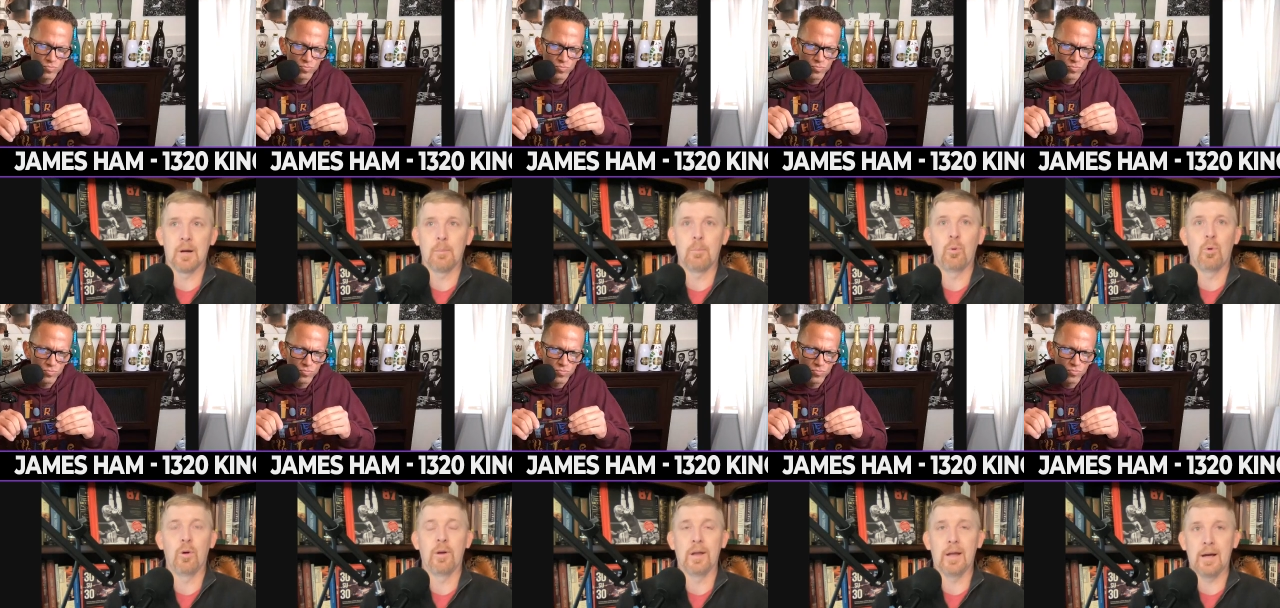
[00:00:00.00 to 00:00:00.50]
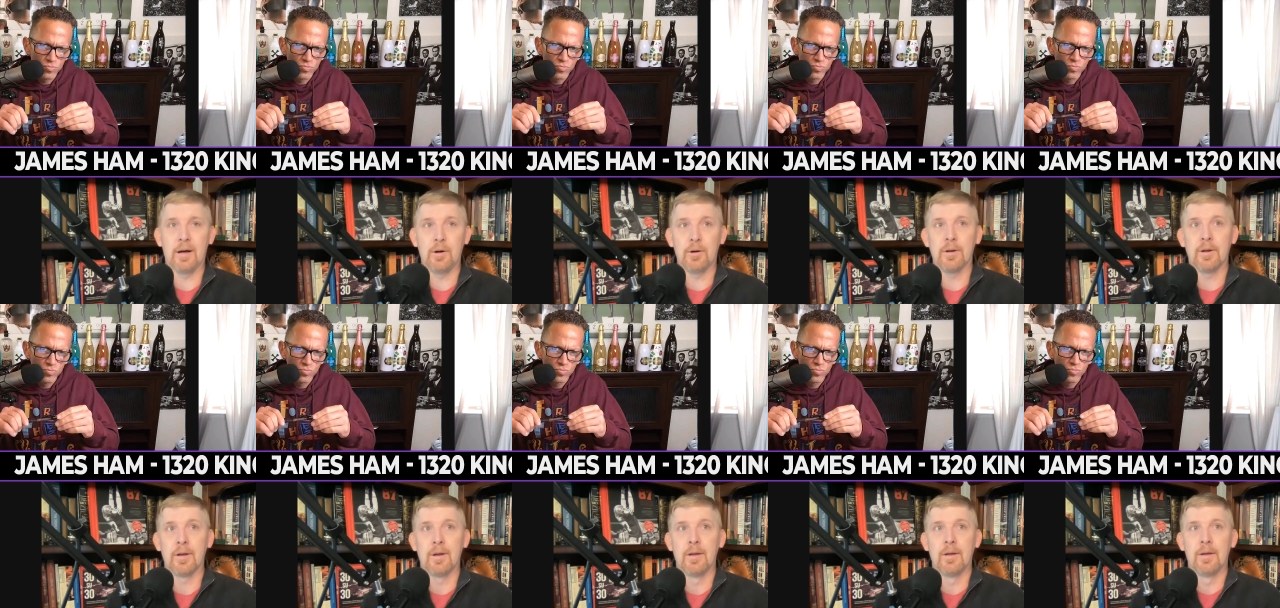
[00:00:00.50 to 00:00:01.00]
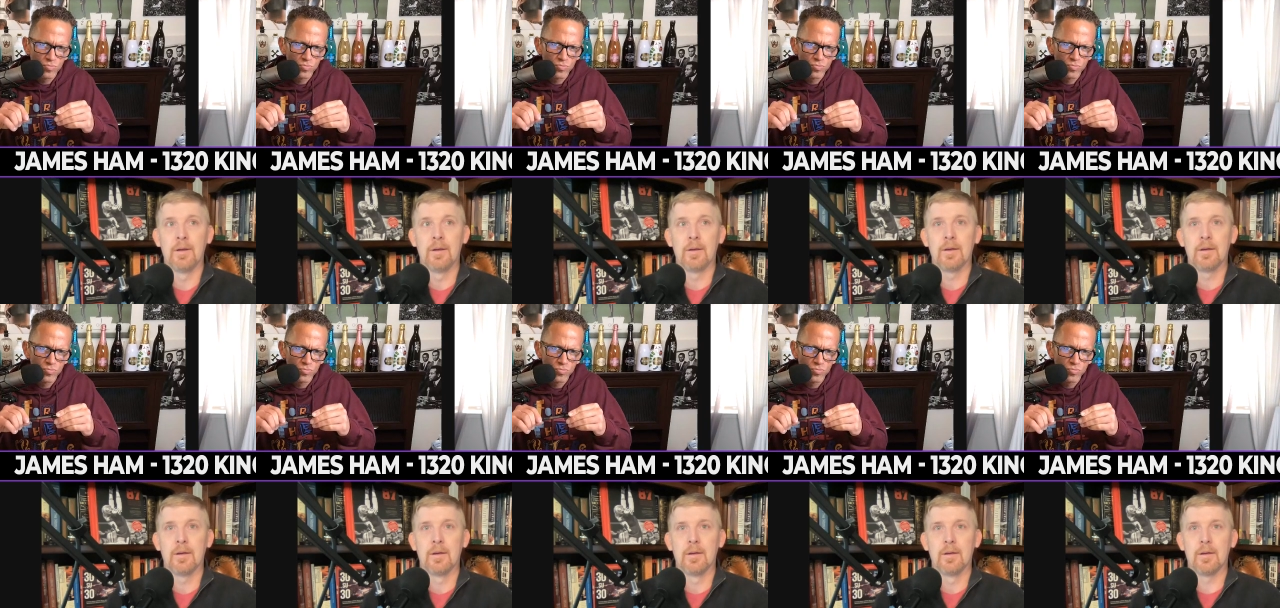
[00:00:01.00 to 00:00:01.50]
Speaker 1: point out,
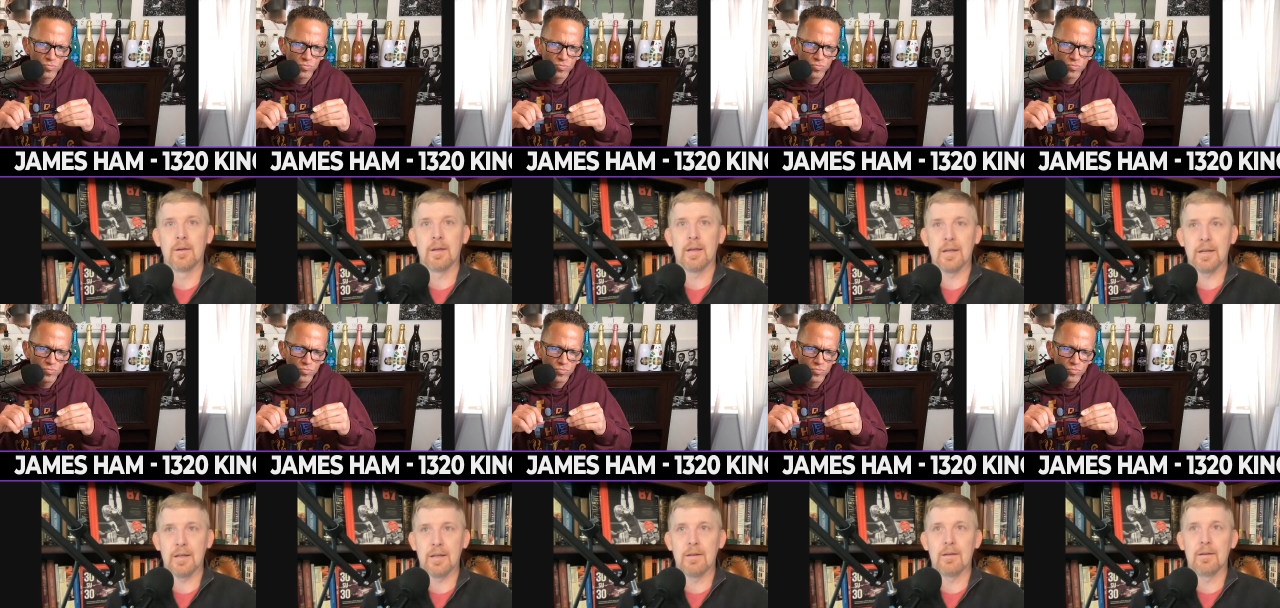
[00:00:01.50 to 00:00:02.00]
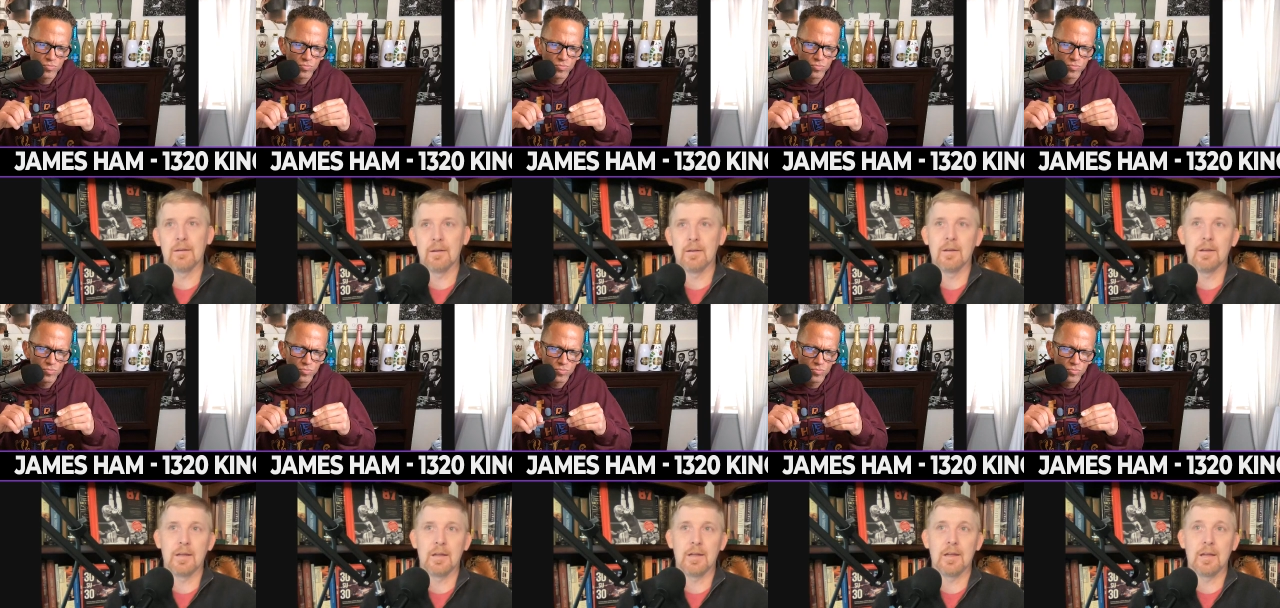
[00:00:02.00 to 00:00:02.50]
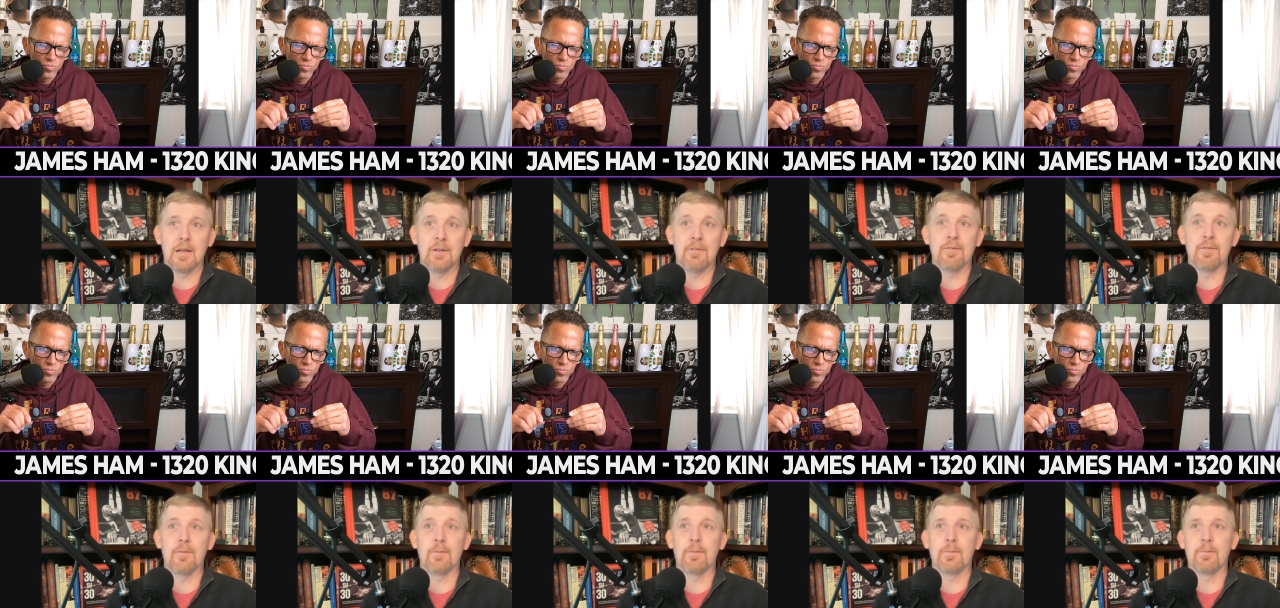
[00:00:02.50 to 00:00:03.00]
it, it if